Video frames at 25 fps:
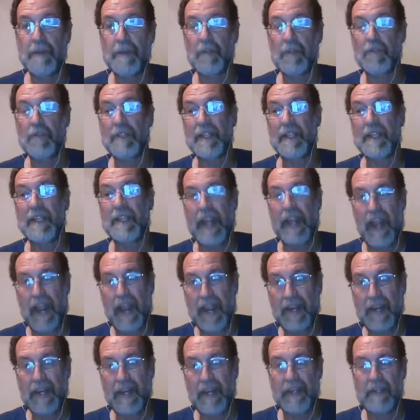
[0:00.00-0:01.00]
This was in the
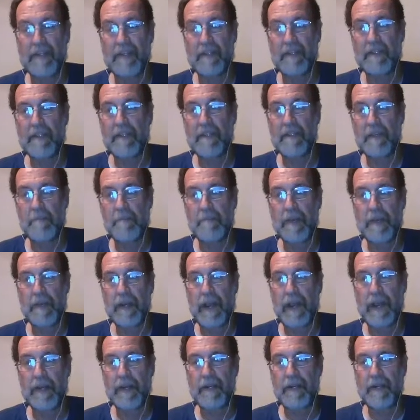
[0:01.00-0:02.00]
80s, the mid
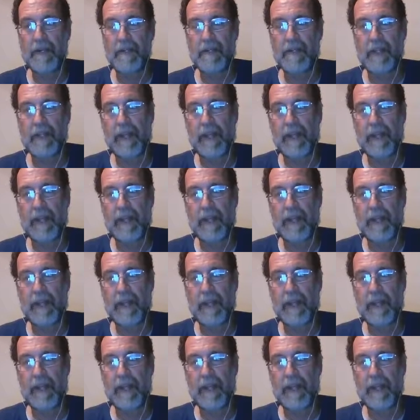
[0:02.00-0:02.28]
80s,